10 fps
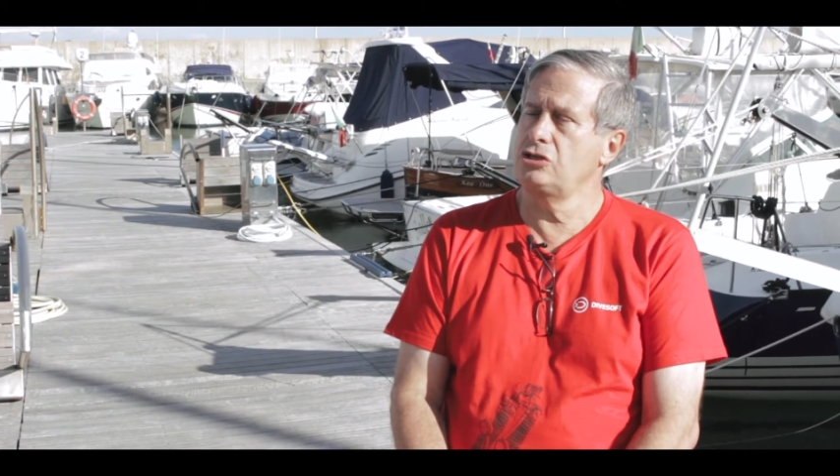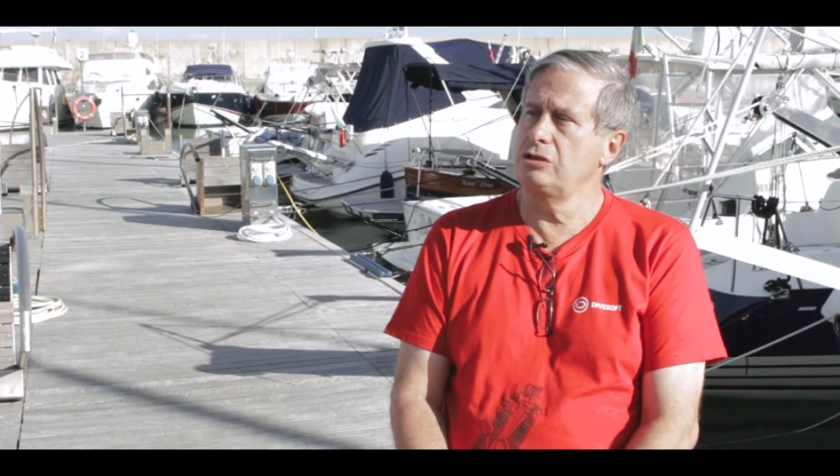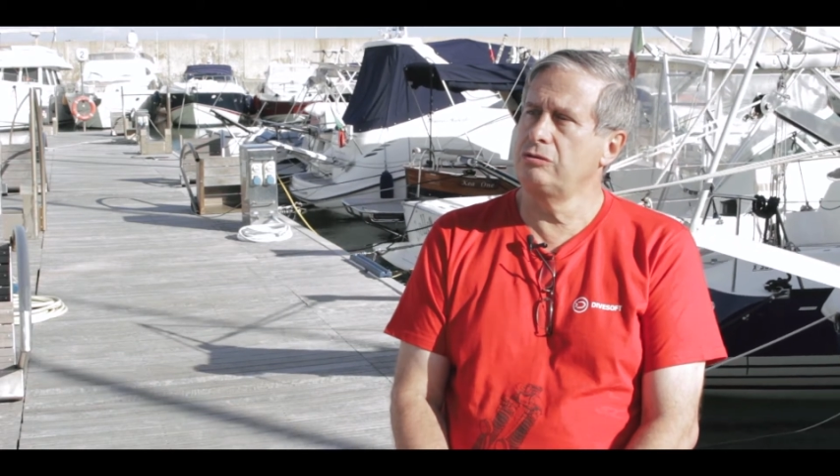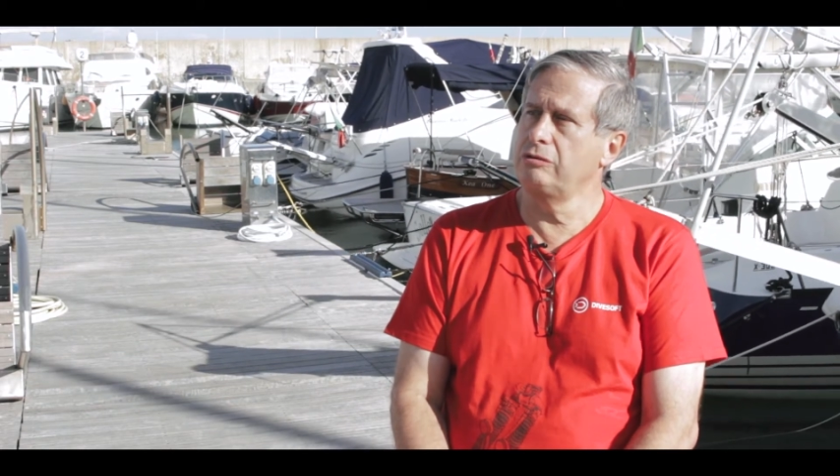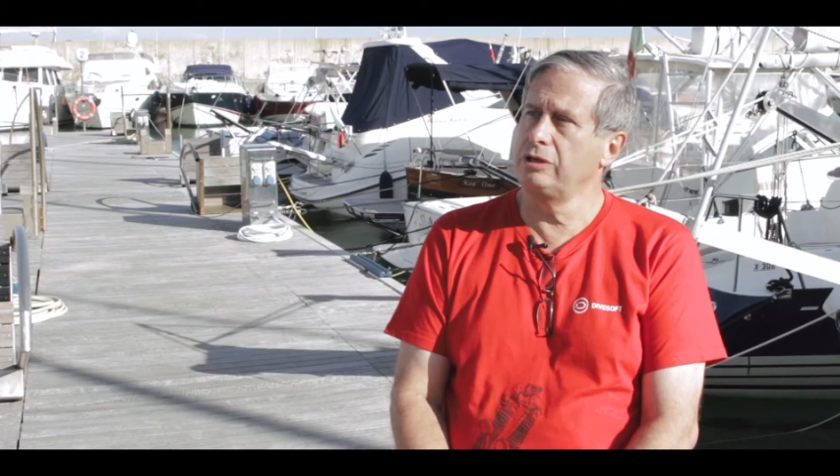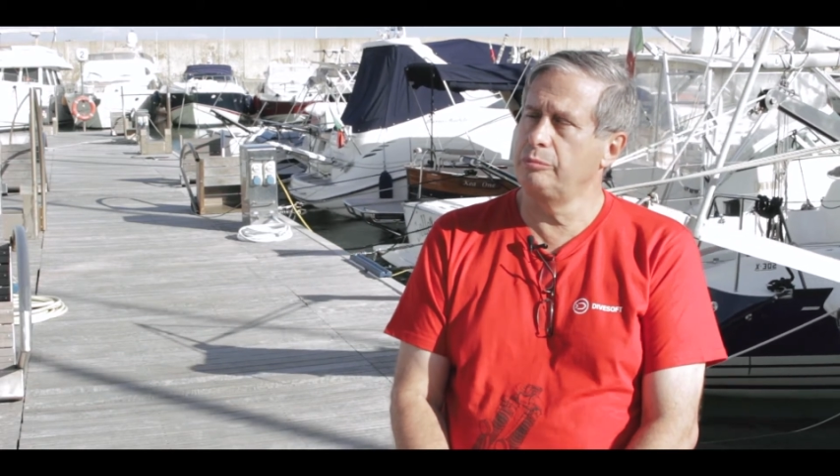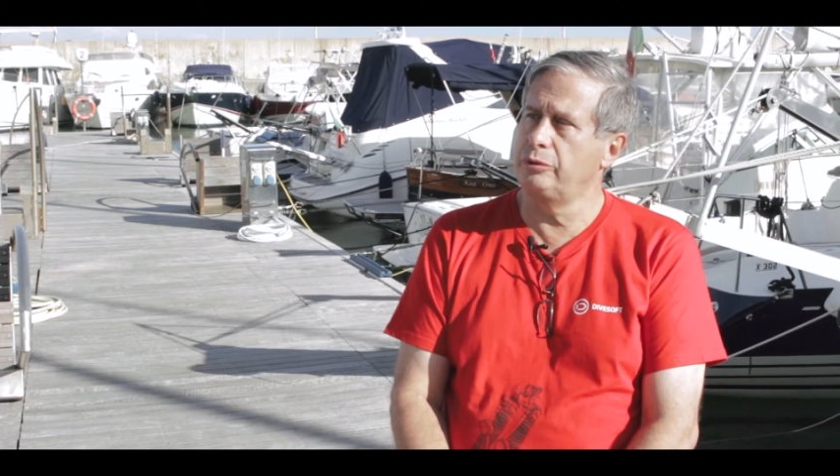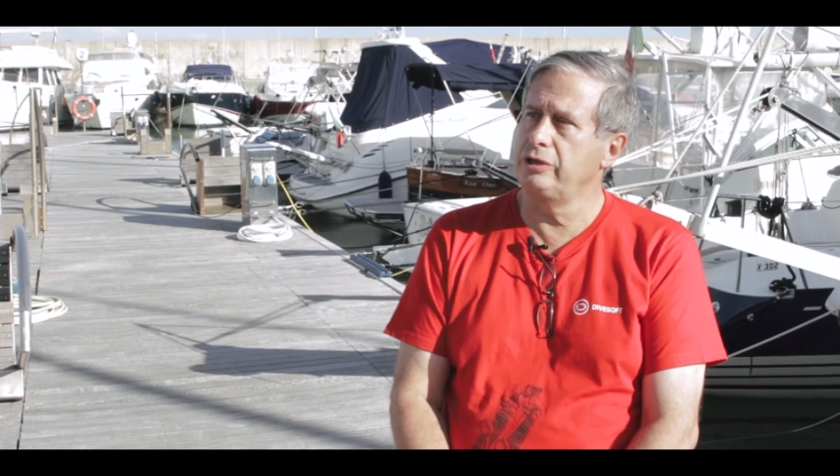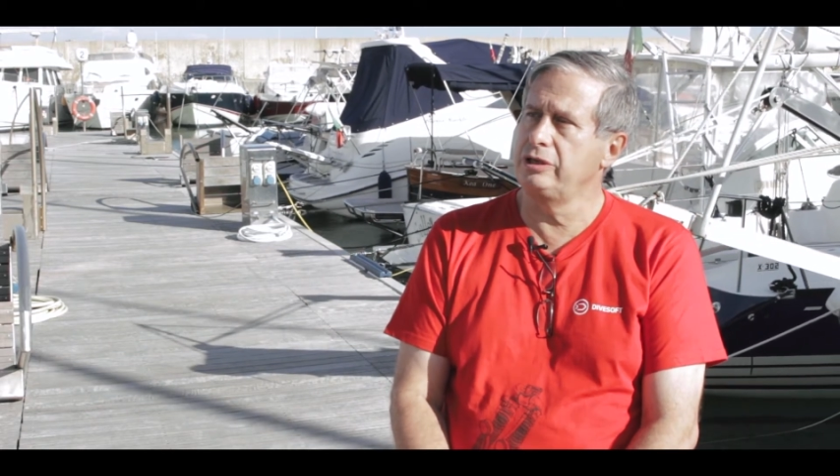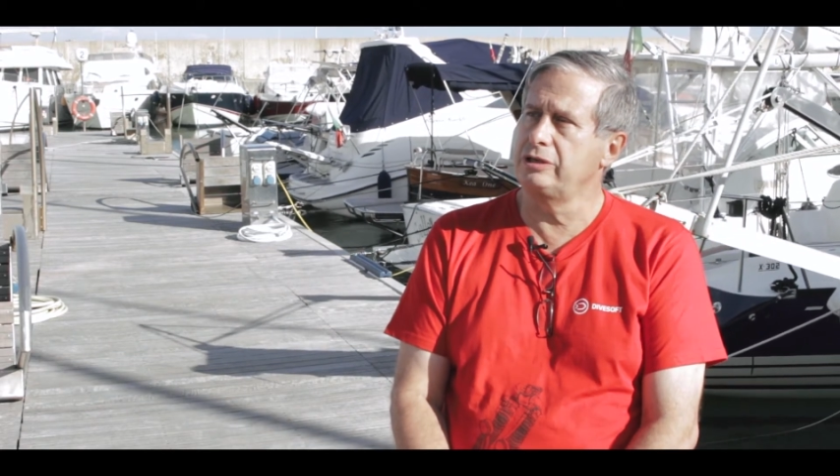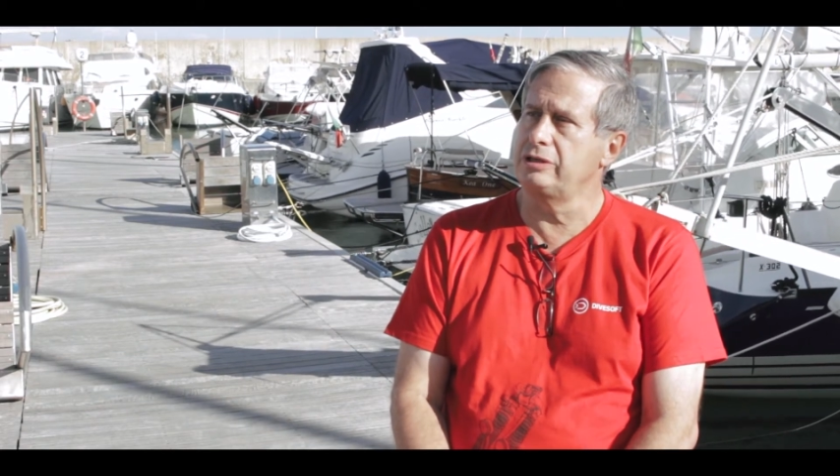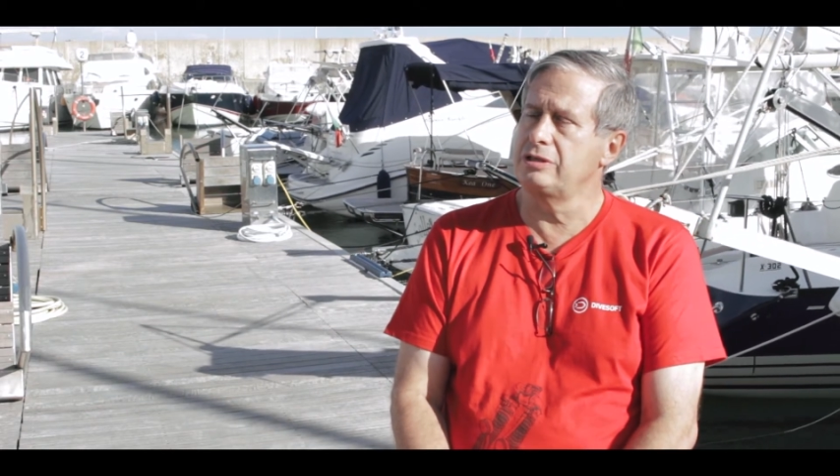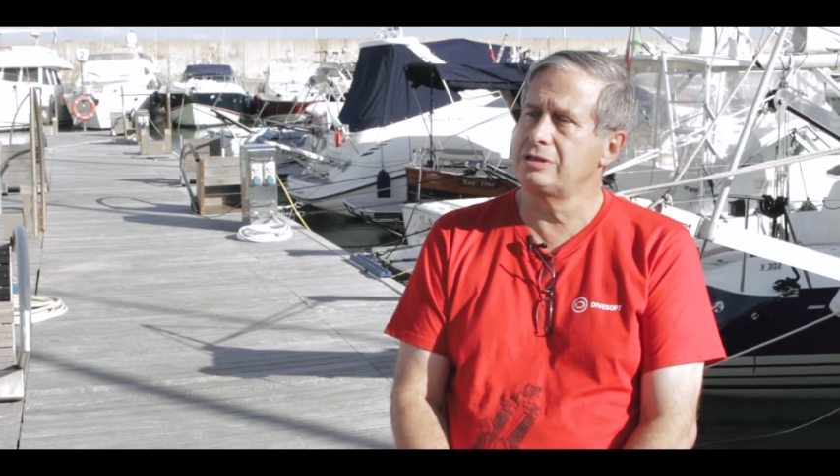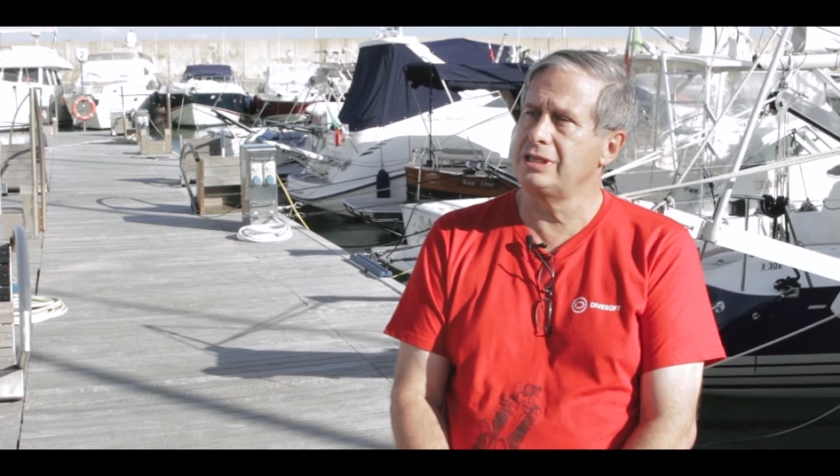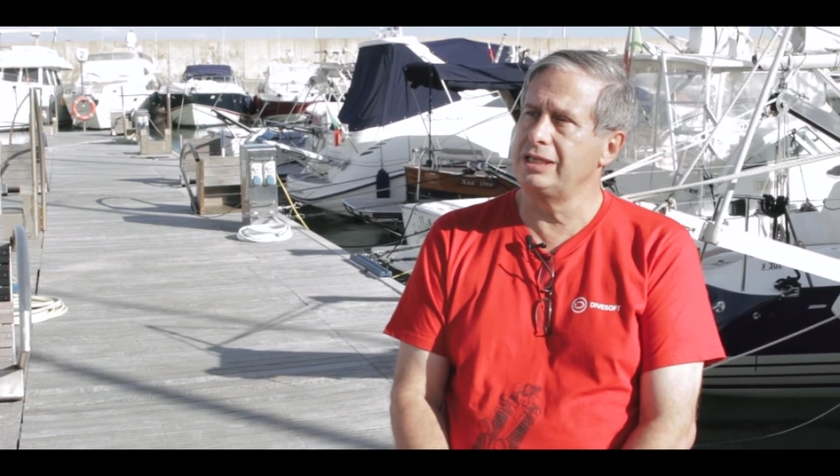in
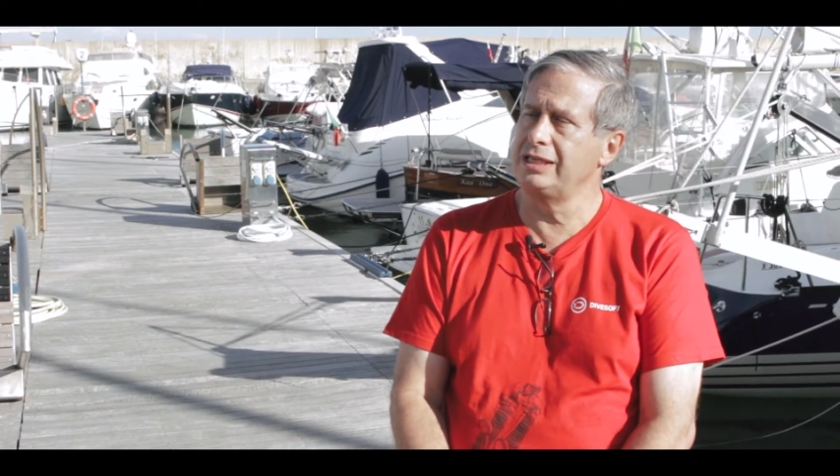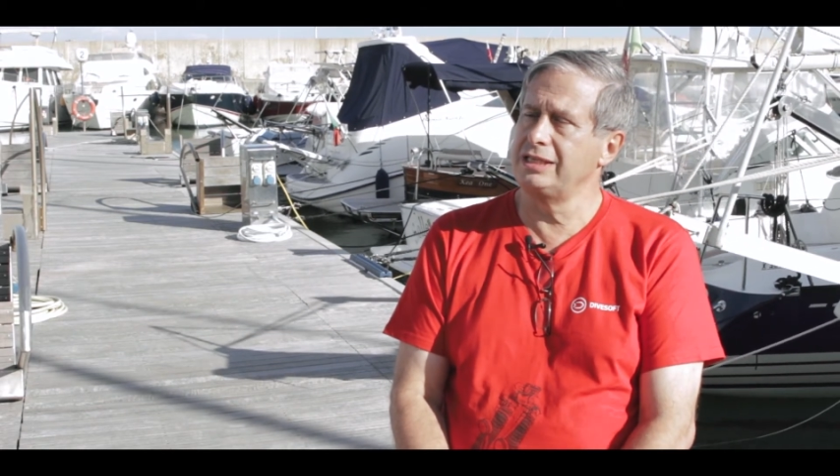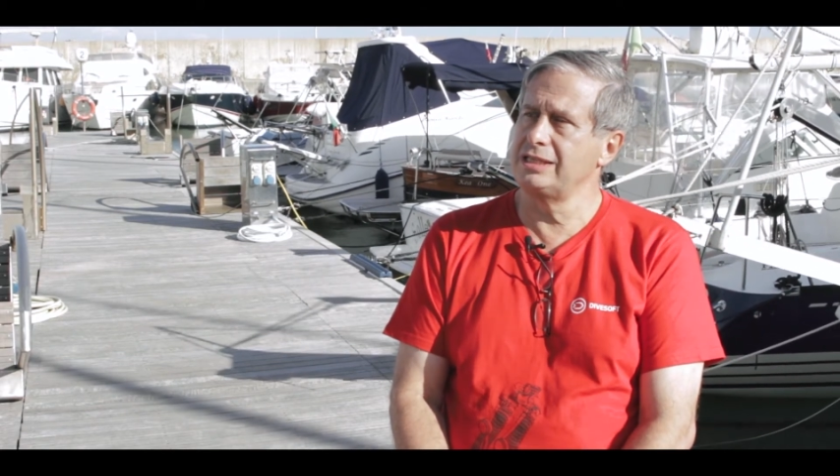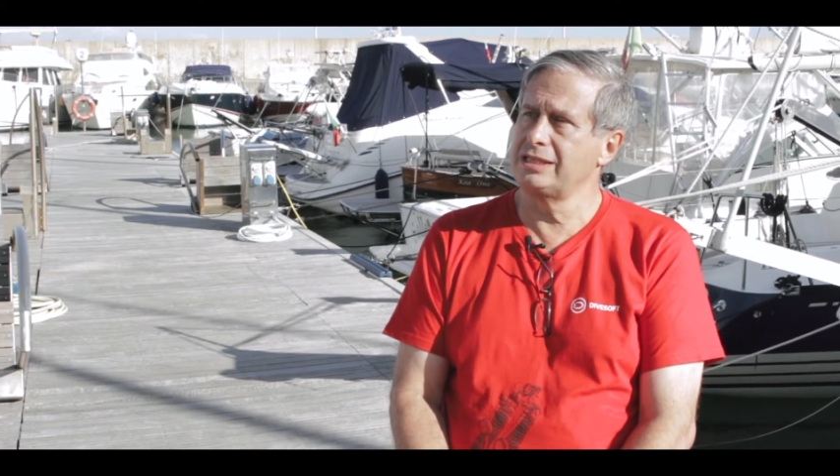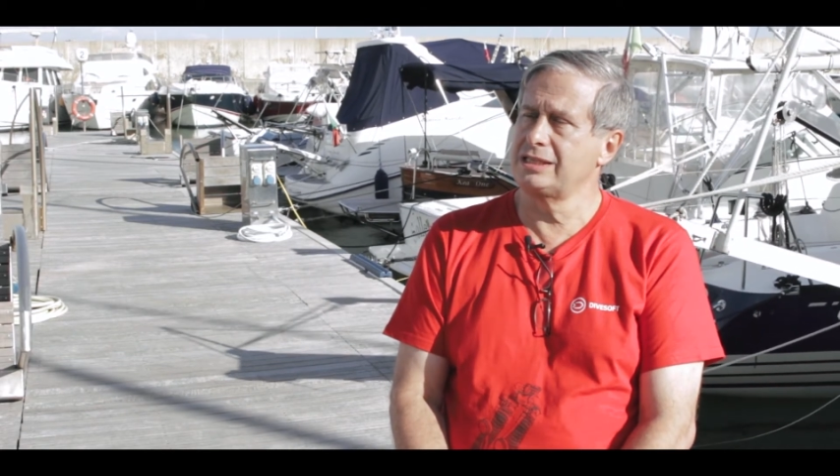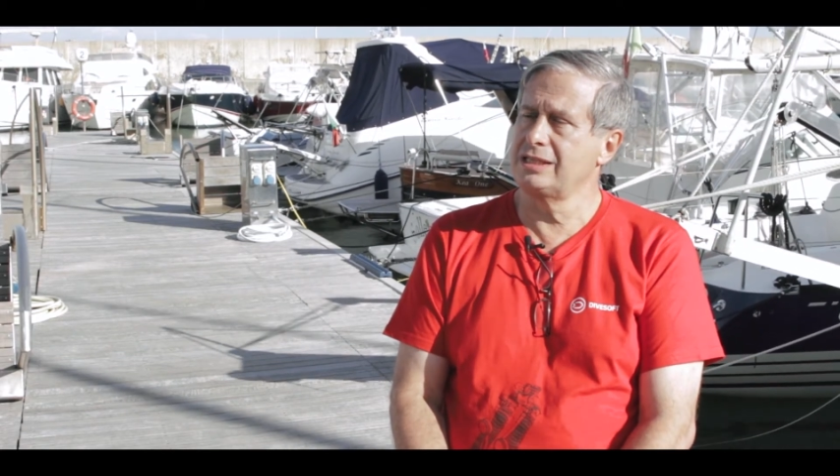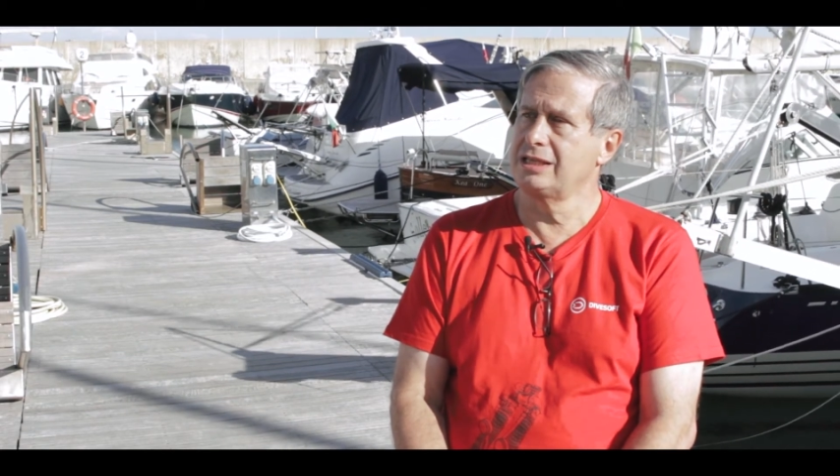rebreathers is